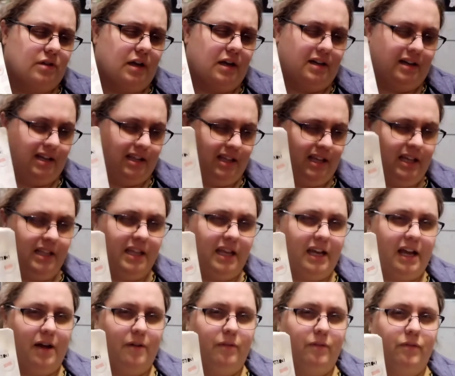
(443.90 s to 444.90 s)
and I think they
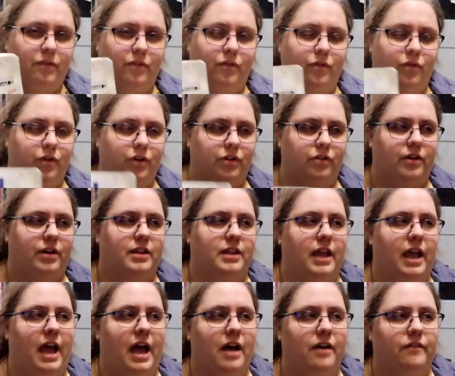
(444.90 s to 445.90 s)
got one for fourth grade, they
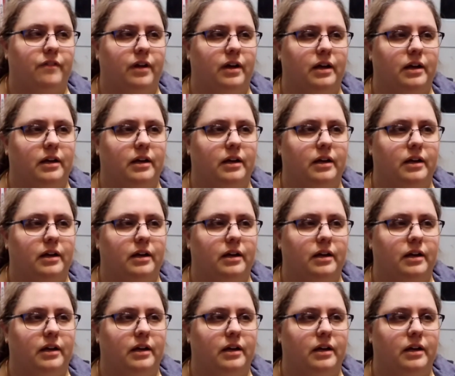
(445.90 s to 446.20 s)
have